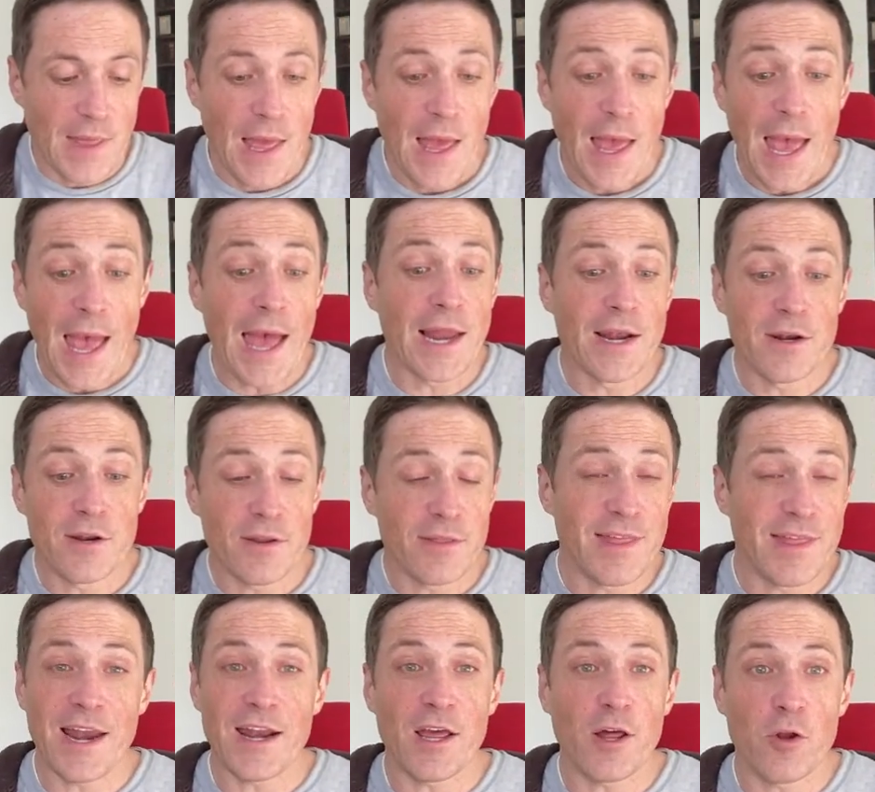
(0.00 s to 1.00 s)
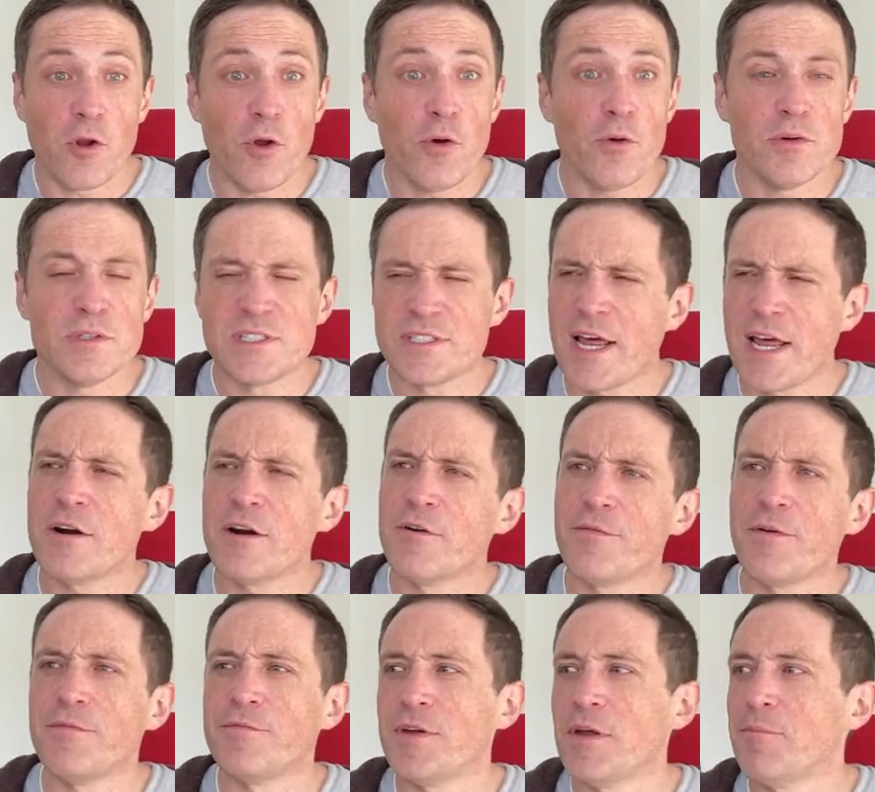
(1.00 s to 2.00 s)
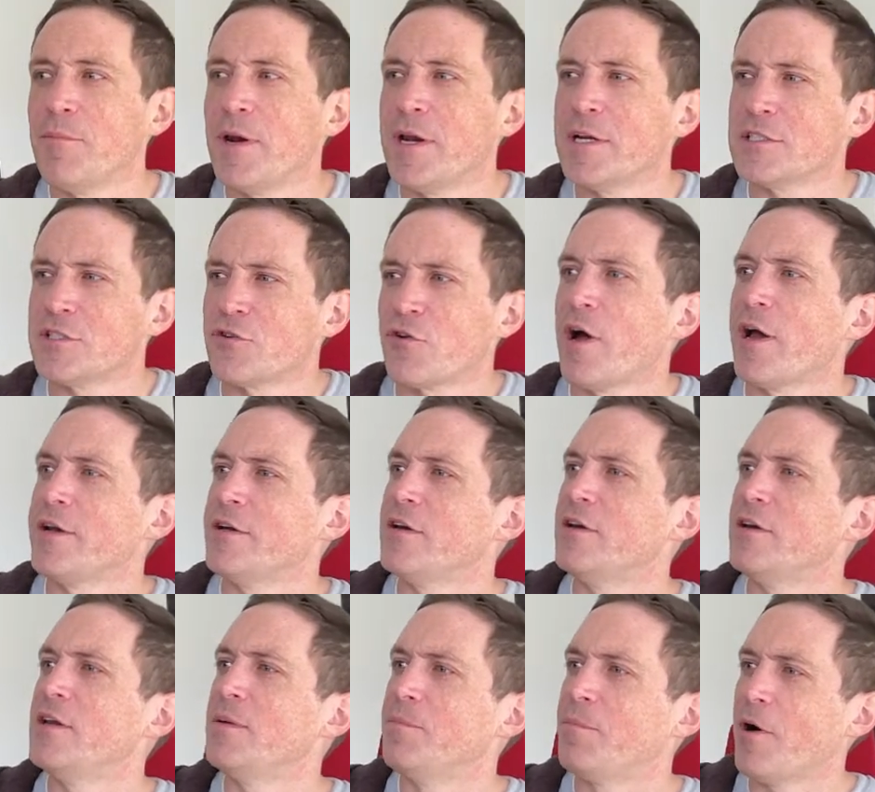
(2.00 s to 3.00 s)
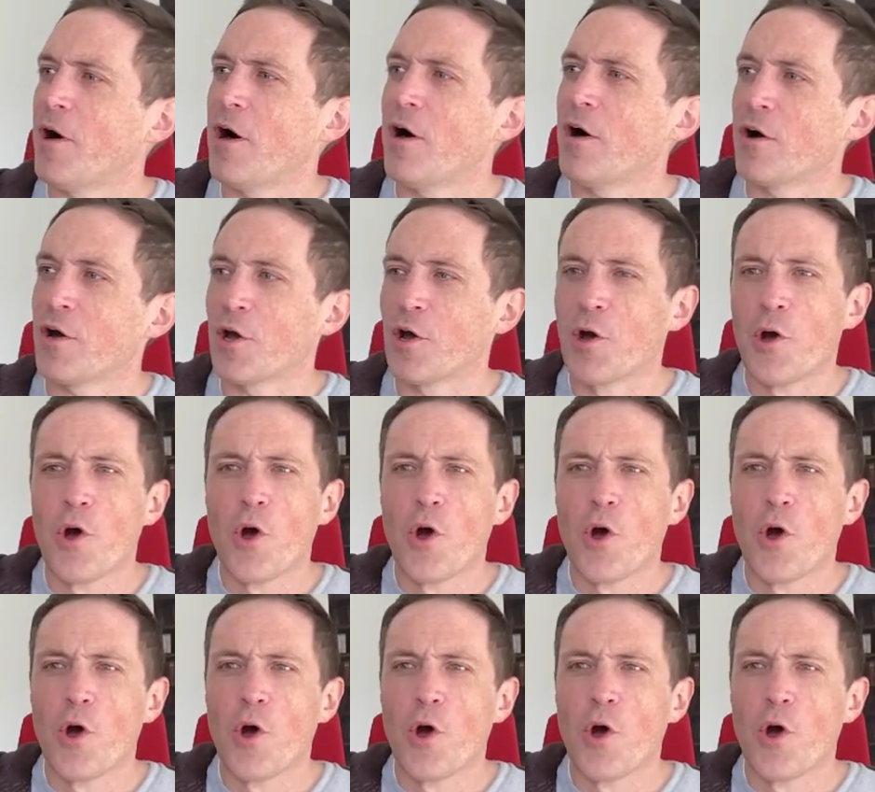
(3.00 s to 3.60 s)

And that includes 10 or 15 minutes trying to debug